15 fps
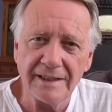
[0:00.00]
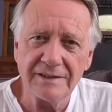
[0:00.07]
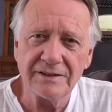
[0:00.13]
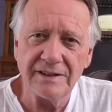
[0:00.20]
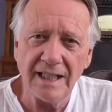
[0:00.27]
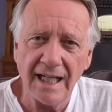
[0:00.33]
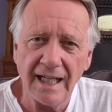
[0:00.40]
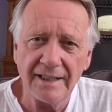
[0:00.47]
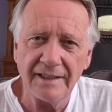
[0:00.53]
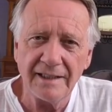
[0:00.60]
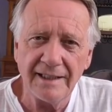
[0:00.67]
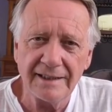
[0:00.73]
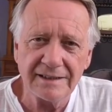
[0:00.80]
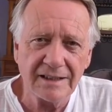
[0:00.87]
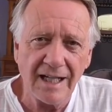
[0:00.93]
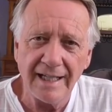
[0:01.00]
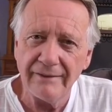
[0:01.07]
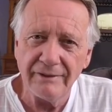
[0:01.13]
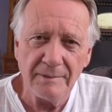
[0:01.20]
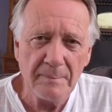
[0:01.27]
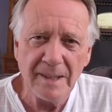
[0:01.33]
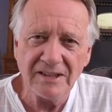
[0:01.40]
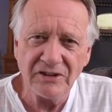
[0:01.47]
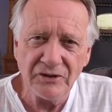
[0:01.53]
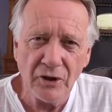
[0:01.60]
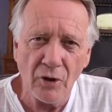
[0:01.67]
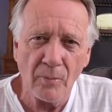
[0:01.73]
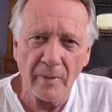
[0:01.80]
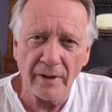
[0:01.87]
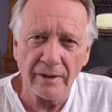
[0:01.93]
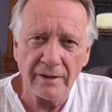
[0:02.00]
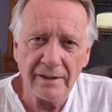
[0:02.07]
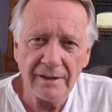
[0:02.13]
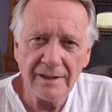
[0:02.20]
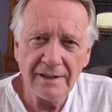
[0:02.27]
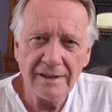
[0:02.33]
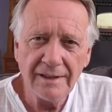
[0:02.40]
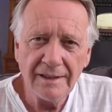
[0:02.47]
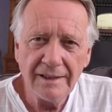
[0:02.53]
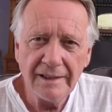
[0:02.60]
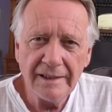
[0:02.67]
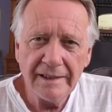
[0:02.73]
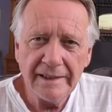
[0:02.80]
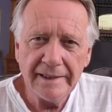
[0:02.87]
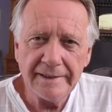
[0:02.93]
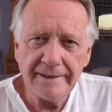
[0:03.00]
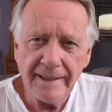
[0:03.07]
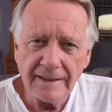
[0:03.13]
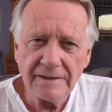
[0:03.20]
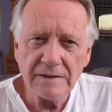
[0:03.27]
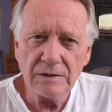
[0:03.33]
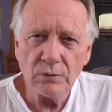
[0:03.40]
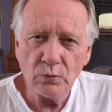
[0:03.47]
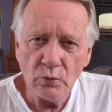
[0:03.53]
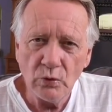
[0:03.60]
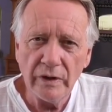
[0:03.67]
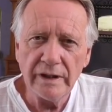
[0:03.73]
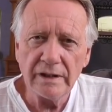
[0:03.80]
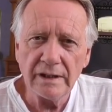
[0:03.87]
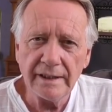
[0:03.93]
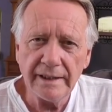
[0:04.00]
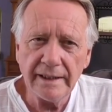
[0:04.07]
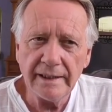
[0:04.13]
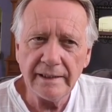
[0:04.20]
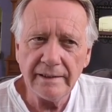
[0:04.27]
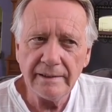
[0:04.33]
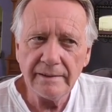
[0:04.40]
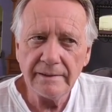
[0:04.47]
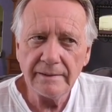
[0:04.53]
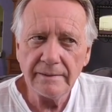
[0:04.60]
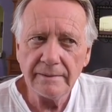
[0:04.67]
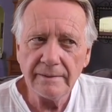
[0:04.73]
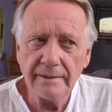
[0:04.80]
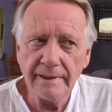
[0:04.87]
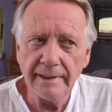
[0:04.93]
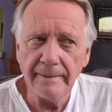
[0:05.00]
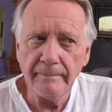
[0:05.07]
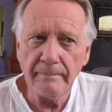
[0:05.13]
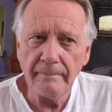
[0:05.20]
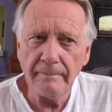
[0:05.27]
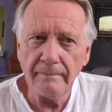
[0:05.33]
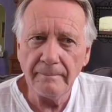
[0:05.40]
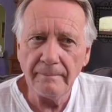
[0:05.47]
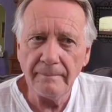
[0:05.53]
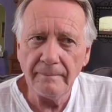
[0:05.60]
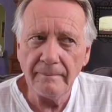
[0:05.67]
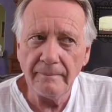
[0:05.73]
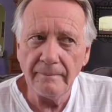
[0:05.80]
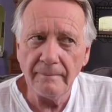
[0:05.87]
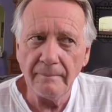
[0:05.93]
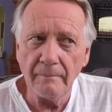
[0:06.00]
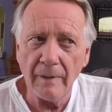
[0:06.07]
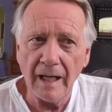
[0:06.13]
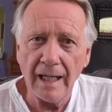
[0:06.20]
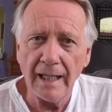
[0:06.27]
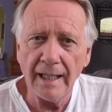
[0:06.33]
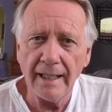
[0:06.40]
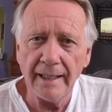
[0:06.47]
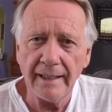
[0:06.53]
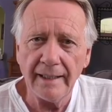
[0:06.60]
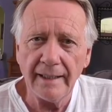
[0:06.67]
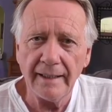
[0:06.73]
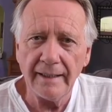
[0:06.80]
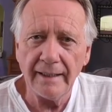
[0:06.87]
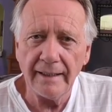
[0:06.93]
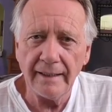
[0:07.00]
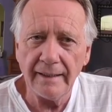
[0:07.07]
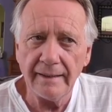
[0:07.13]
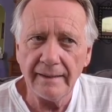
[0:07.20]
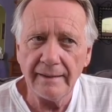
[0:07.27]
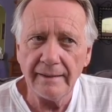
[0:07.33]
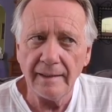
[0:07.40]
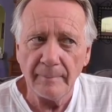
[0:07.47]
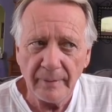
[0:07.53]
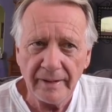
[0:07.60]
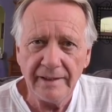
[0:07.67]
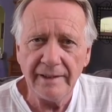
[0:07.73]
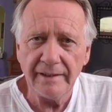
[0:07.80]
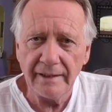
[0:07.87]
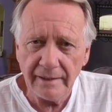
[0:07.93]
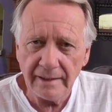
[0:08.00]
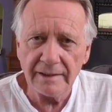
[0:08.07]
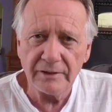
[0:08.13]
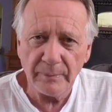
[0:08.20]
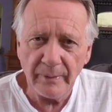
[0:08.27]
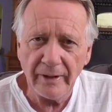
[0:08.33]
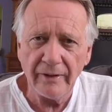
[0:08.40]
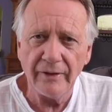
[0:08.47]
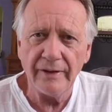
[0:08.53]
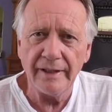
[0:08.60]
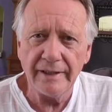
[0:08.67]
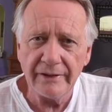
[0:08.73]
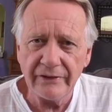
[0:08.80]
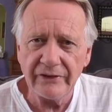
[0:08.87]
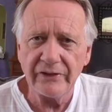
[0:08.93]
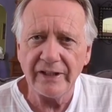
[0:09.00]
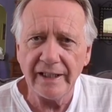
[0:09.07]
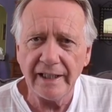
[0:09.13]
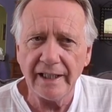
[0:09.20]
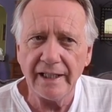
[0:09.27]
is that it's kind of a misnomer. It doesn't really, in my opinion and experience,